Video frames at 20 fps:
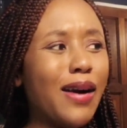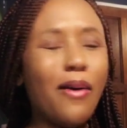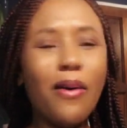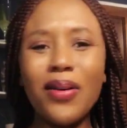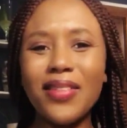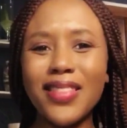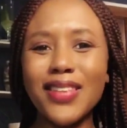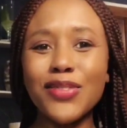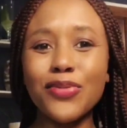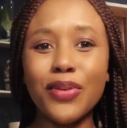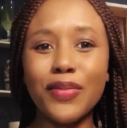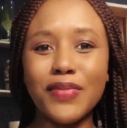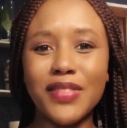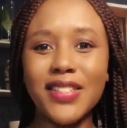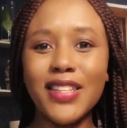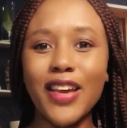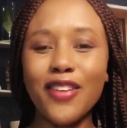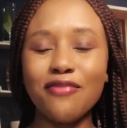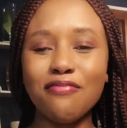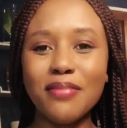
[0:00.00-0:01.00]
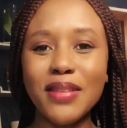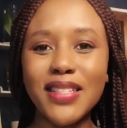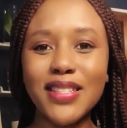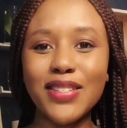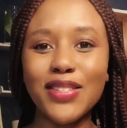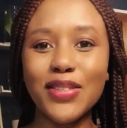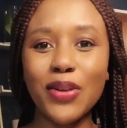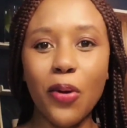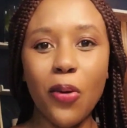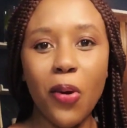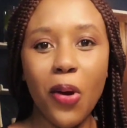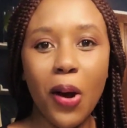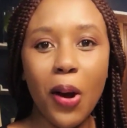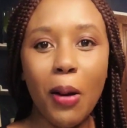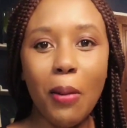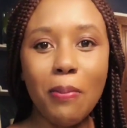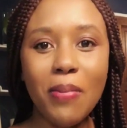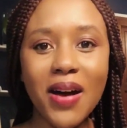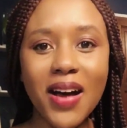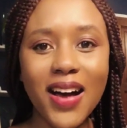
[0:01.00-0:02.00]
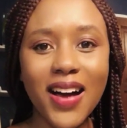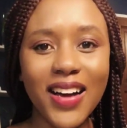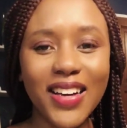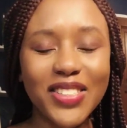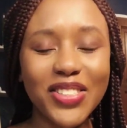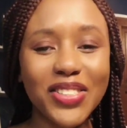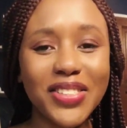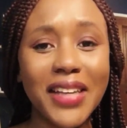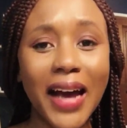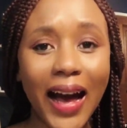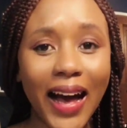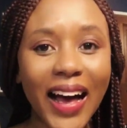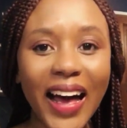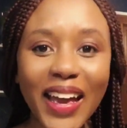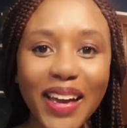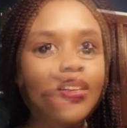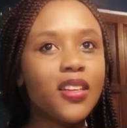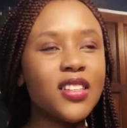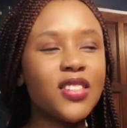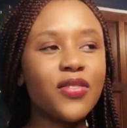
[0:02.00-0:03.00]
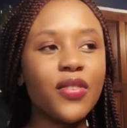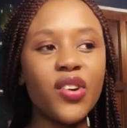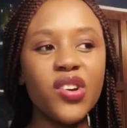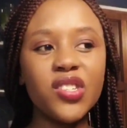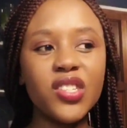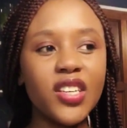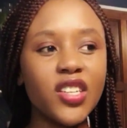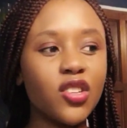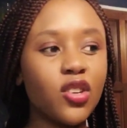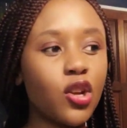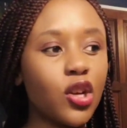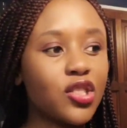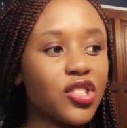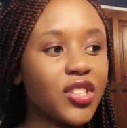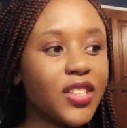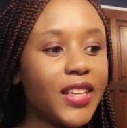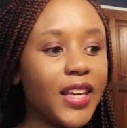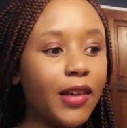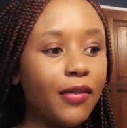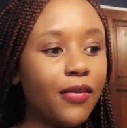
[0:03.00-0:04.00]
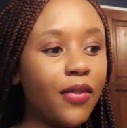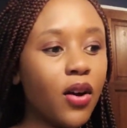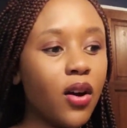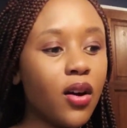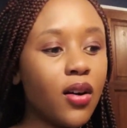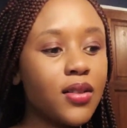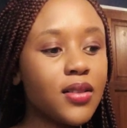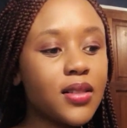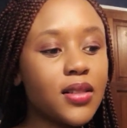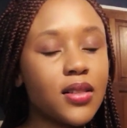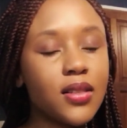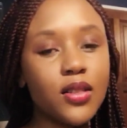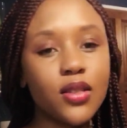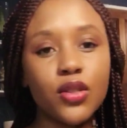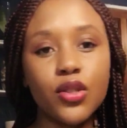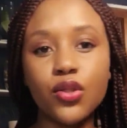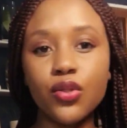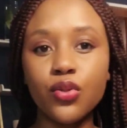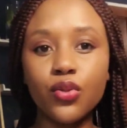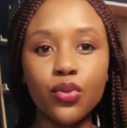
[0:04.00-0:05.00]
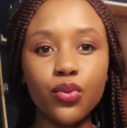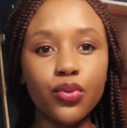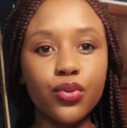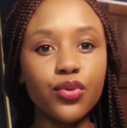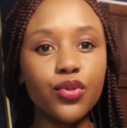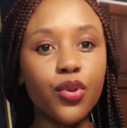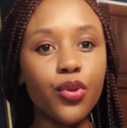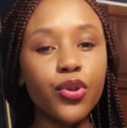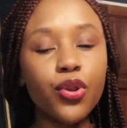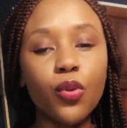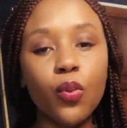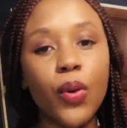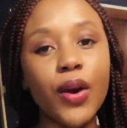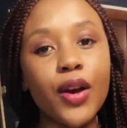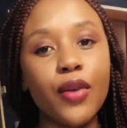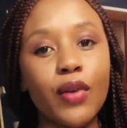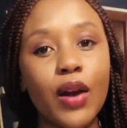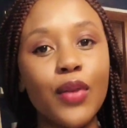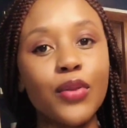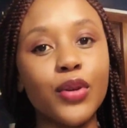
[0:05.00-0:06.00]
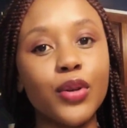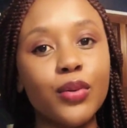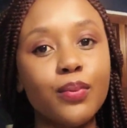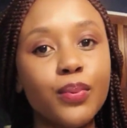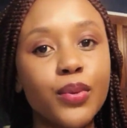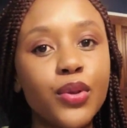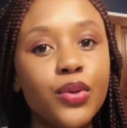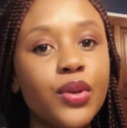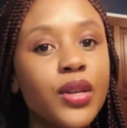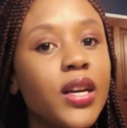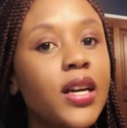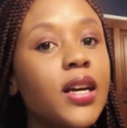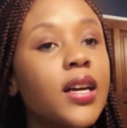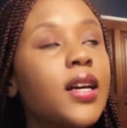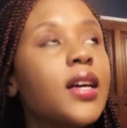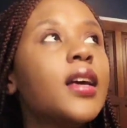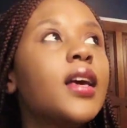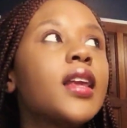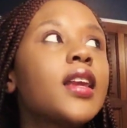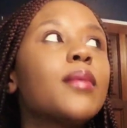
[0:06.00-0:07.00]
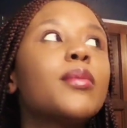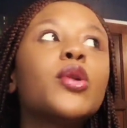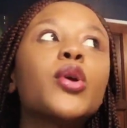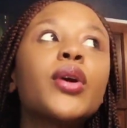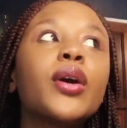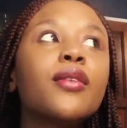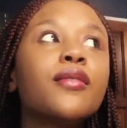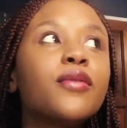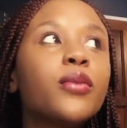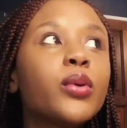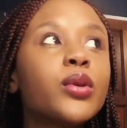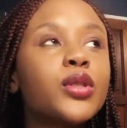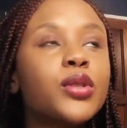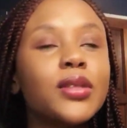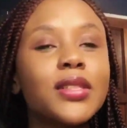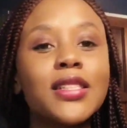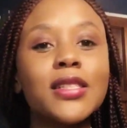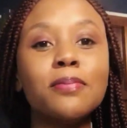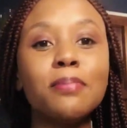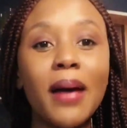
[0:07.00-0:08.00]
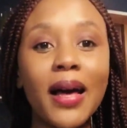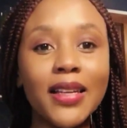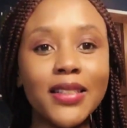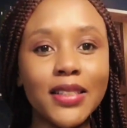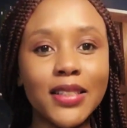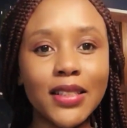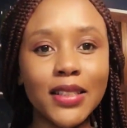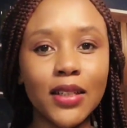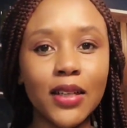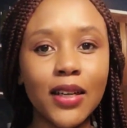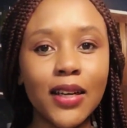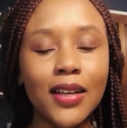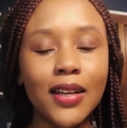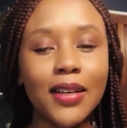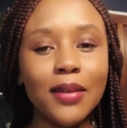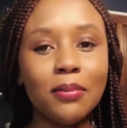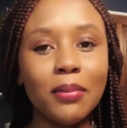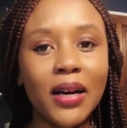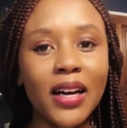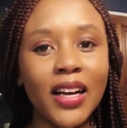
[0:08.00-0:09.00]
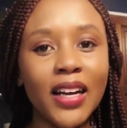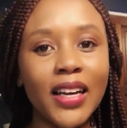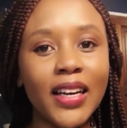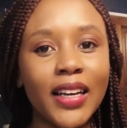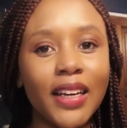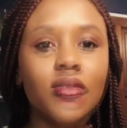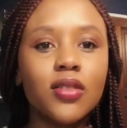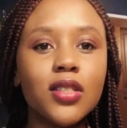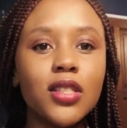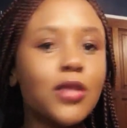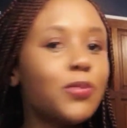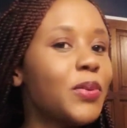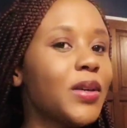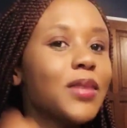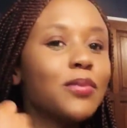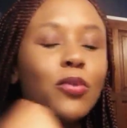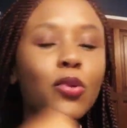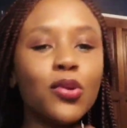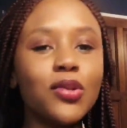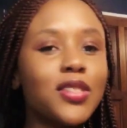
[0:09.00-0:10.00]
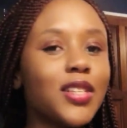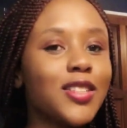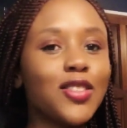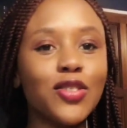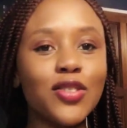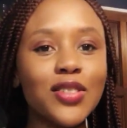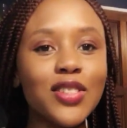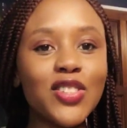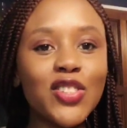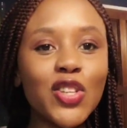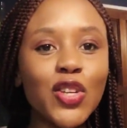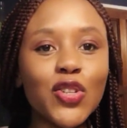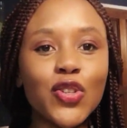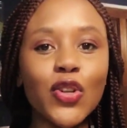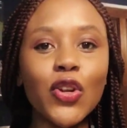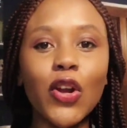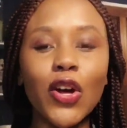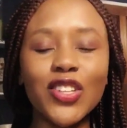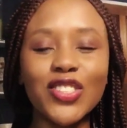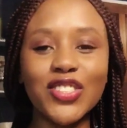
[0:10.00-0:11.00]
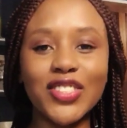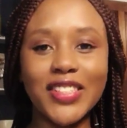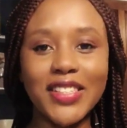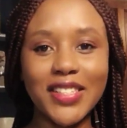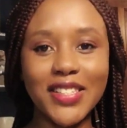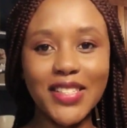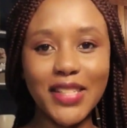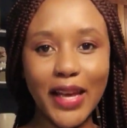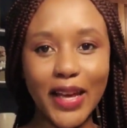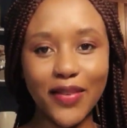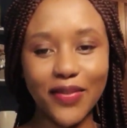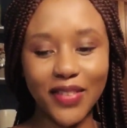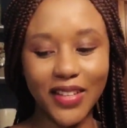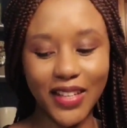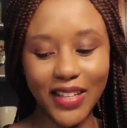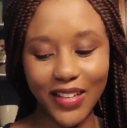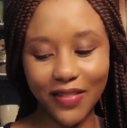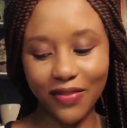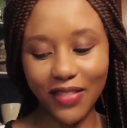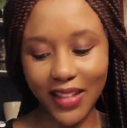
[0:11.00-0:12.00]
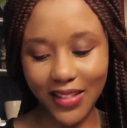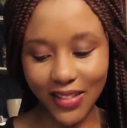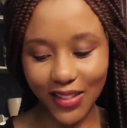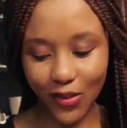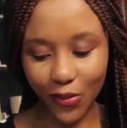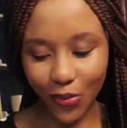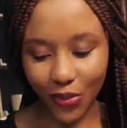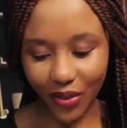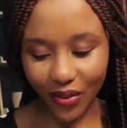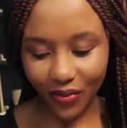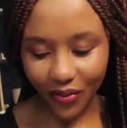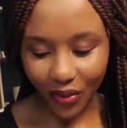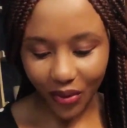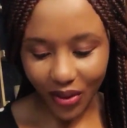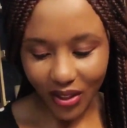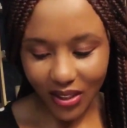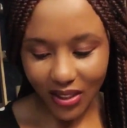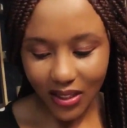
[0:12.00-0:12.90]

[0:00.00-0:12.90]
This could have saved me so much time. It's very technologically advanced. You know your way around the computer, and I'm looking forward to expanding just being more technologically savvy, if that's the word for it.